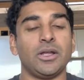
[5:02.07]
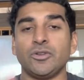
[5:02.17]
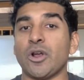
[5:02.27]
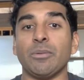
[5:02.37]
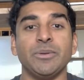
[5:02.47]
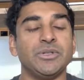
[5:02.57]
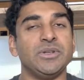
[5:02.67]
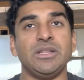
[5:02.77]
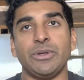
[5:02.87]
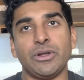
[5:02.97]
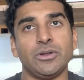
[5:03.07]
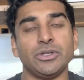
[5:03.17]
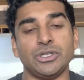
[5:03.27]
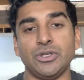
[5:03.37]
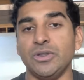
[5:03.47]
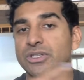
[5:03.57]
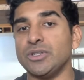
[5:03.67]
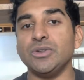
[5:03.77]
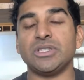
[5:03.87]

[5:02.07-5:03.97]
drop them into an email, do the snooze